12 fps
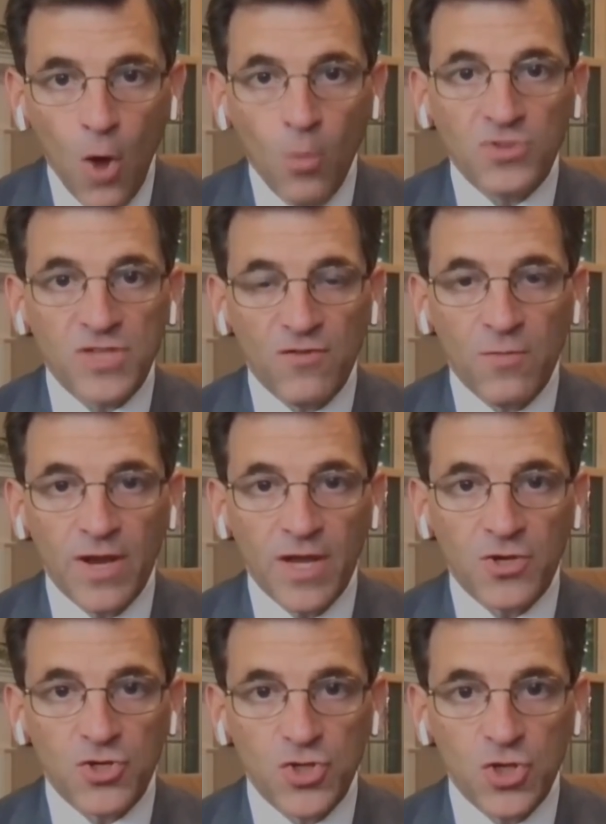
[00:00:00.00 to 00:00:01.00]
Almost
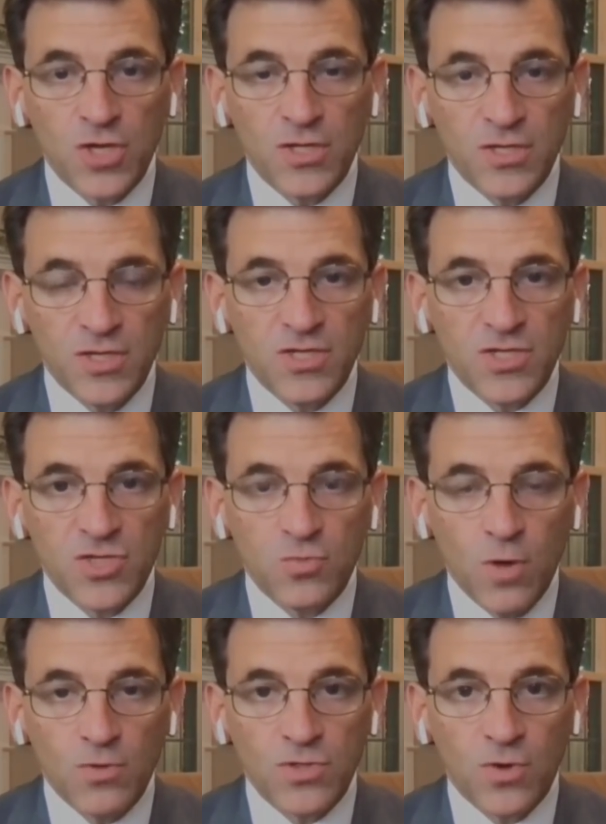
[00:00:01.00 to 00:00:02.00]
everybody understood that this
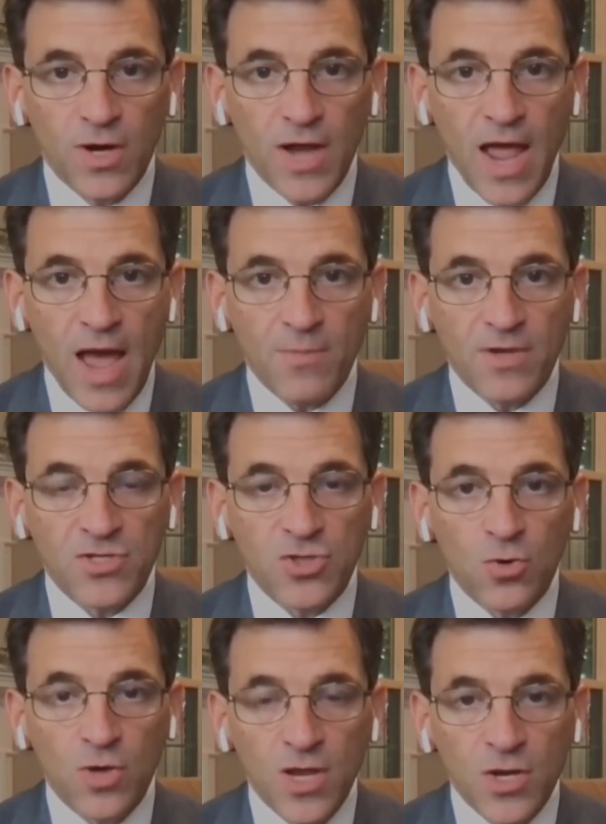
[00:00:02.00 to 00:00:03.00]
is what was going to happen.
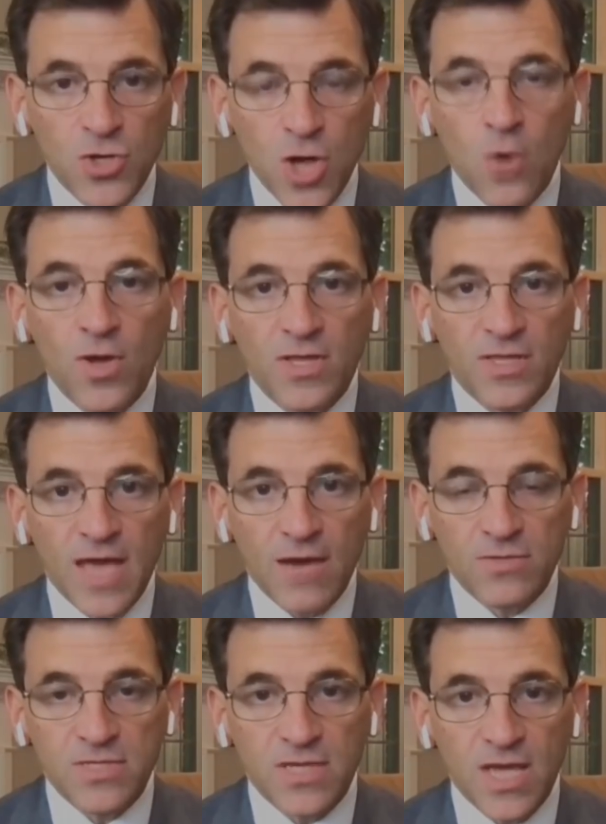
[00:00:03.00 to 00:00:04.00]
So knowing that
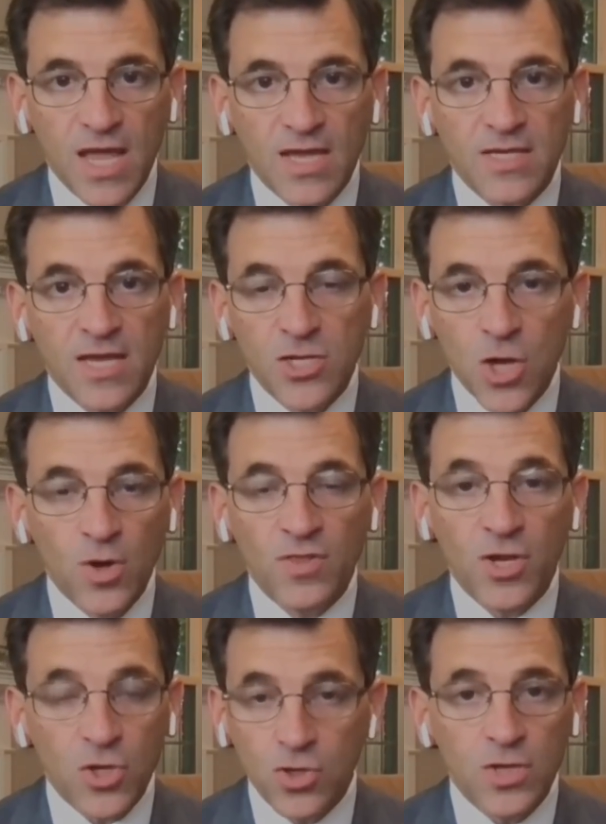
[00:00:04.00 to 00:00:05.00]
that was the case, and
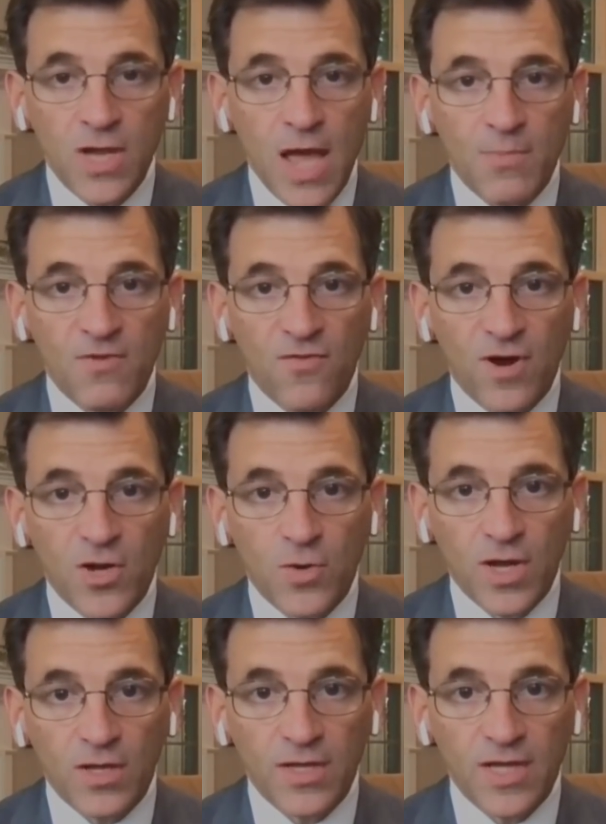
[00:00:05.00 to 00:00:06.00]
knowing that it could happen very
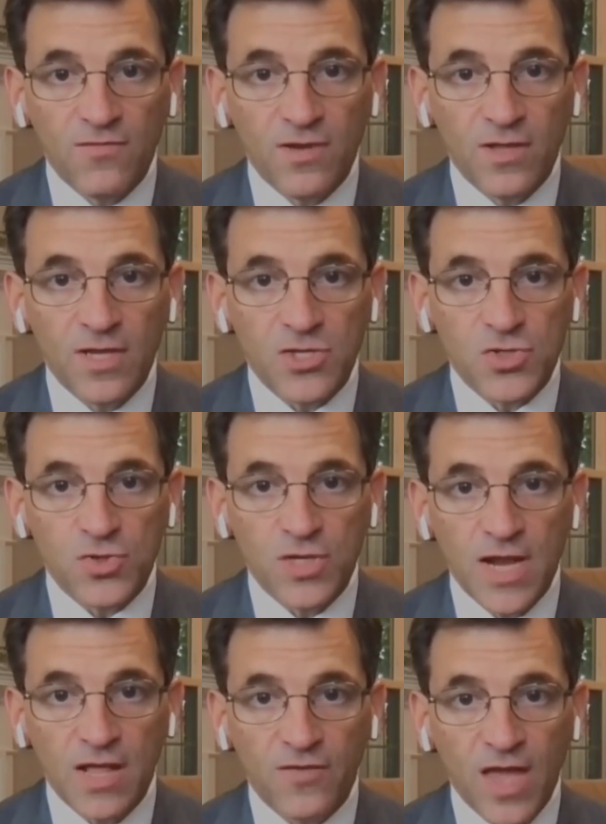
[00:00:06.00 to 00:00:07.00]
quickly, given the
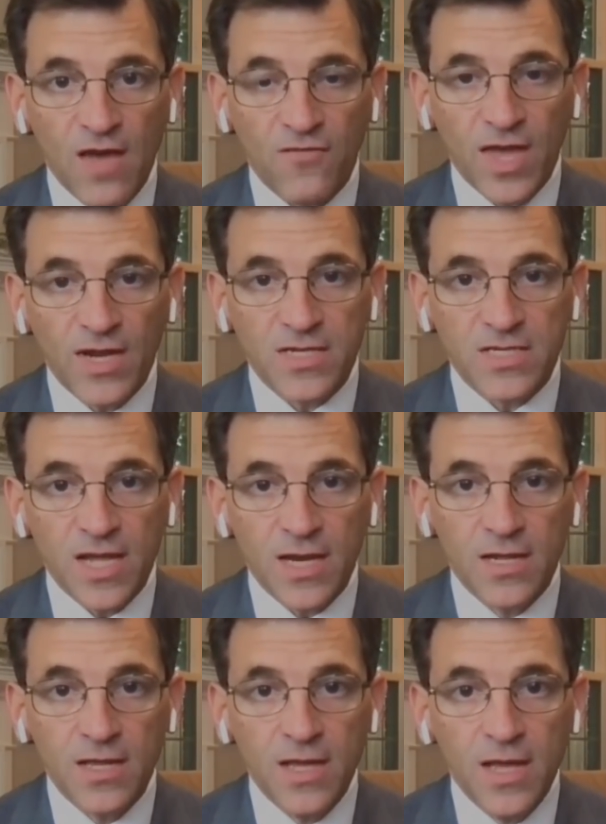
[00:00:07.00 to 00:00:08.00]
history in
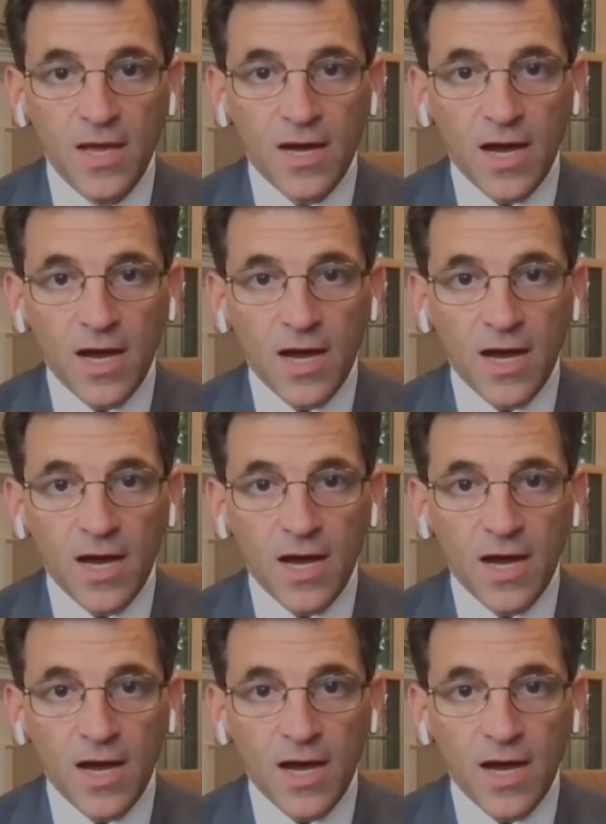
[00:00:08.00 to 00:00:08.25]
Afghanistan,